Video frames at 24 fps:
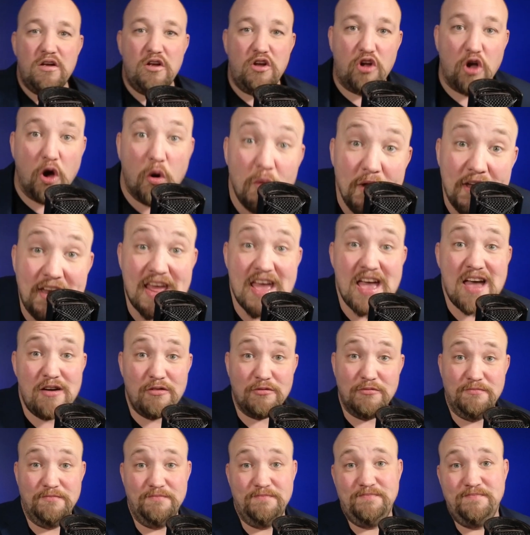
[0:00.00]
going
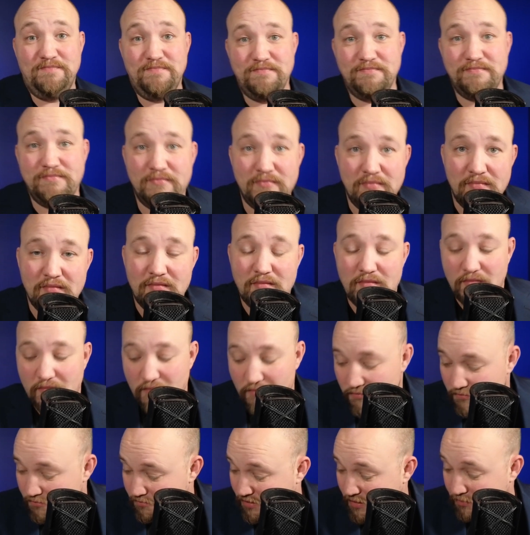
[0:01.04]
down
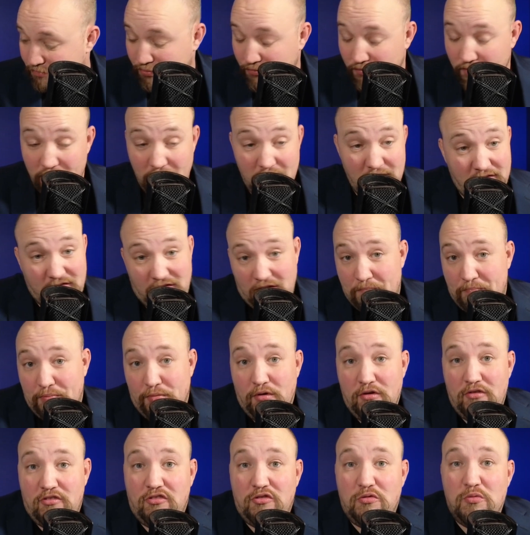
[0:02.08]
people
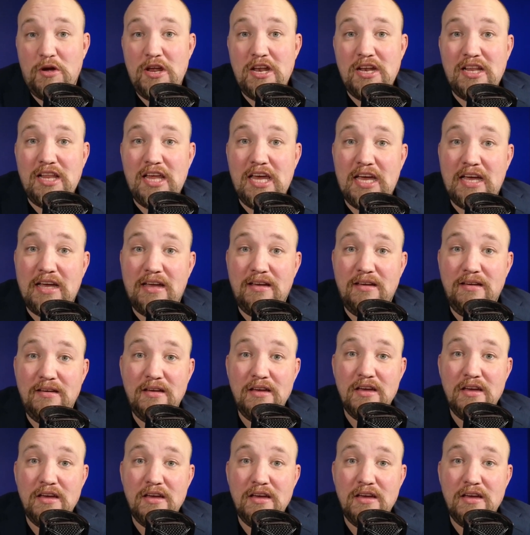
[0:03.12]
supports dwindling